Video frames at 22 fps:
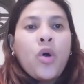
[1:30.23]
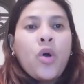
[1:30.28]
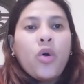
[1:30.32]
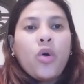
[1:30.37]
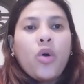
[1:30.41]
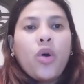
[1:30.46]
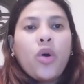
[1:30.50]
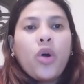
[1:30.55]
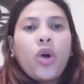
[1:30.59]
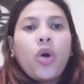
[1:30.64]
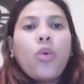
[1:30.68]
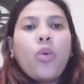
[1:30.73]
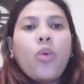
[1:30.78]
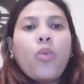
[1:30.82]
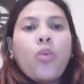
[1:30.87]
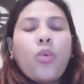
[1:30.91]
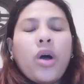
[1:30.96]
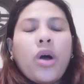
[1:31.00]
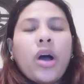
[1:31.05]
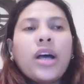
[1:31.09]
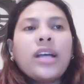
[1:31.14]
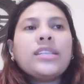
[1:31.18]
or
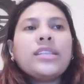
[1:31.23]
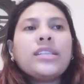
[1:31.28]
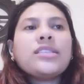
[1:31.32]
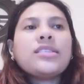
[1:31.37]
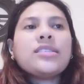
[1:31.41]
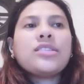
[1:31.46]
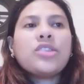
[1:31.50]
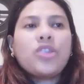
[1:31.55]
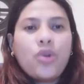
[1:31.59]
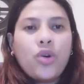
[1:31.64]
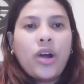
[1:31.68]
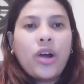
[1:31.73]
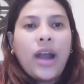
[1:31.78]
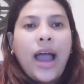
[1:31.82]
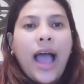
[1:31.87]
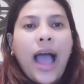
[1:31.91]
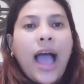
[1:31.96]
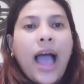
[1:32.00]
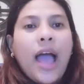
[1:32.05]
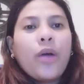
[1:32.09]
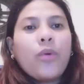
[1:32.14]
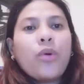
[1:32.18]
once your
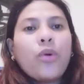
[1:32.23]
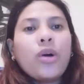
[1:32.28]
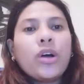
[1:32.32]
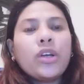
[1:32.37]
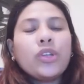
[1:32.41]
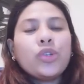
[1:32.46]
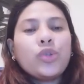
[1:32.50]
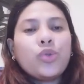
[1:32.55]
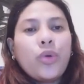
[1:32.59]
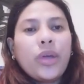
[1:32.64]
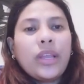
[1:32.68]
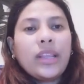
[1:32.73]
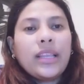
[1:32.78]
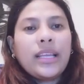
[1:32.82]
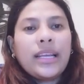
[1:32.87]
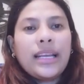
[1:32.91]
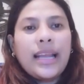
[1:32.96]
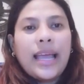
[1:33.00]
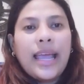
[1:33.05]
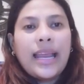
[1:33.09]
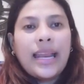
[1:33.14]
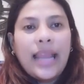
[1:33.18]

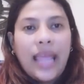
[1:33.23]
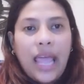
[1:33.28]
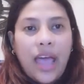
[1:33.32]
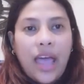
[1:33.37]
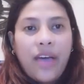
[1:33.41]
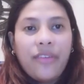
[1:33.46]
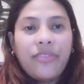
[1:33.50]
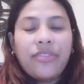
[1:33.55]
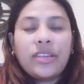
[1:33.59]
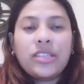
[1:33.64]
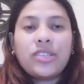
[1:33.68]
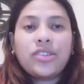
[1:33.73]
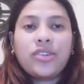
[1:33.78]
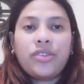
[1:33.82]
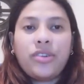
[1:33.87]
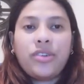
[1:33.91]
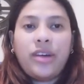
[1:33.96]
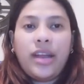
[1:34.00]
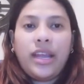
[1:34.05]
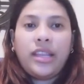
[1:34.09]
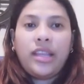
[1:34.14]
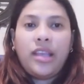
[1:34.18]
I-129F is
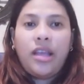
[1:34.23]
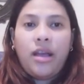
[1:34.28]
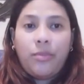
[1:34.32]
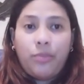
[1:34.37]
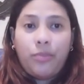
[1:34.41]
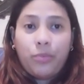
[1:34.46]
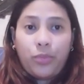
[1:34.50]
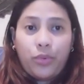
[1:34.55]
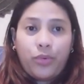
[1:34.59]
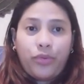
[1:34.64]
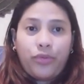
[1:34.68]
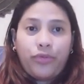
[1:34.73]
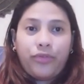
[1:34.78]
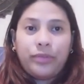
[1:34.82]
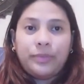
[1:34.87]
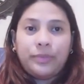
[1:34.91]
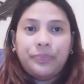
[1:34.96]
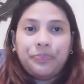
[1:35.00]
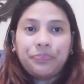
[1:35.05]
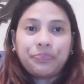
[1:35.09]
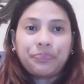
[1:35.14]
already approved.